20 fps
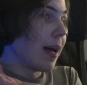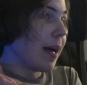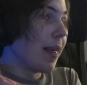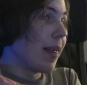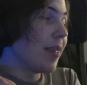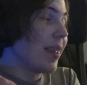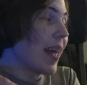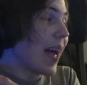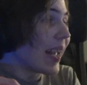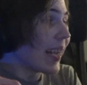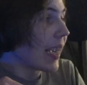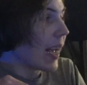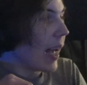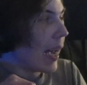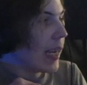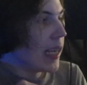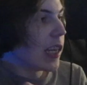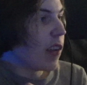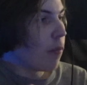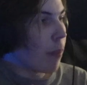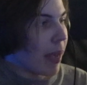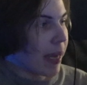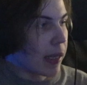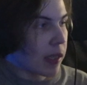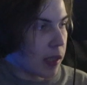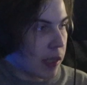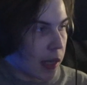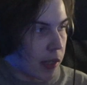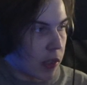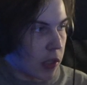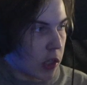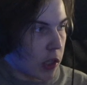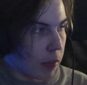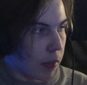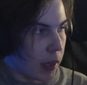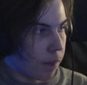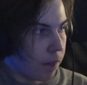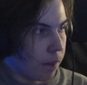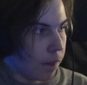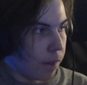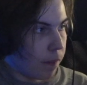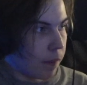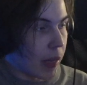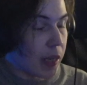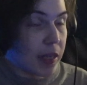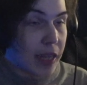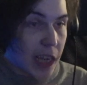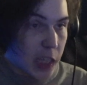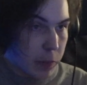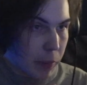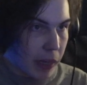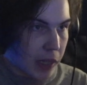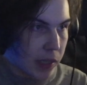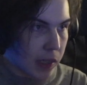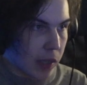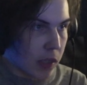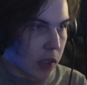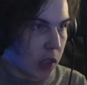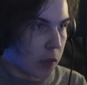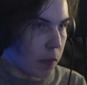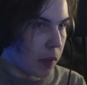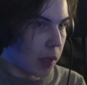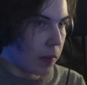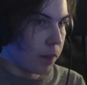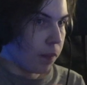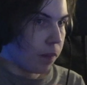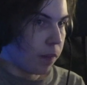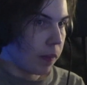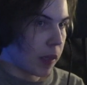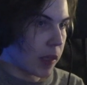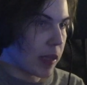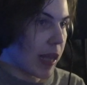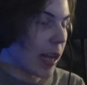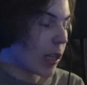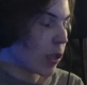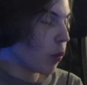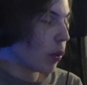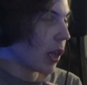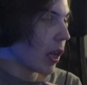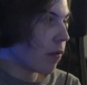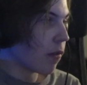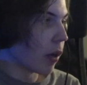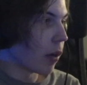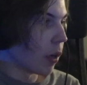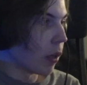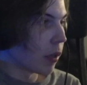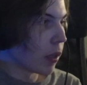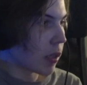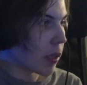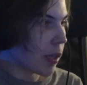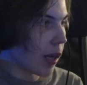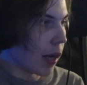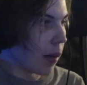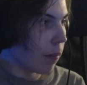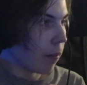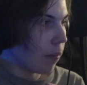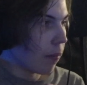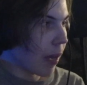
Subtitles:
That kind of makes sense to me. It does make sense to me. because that's what they've done all the time.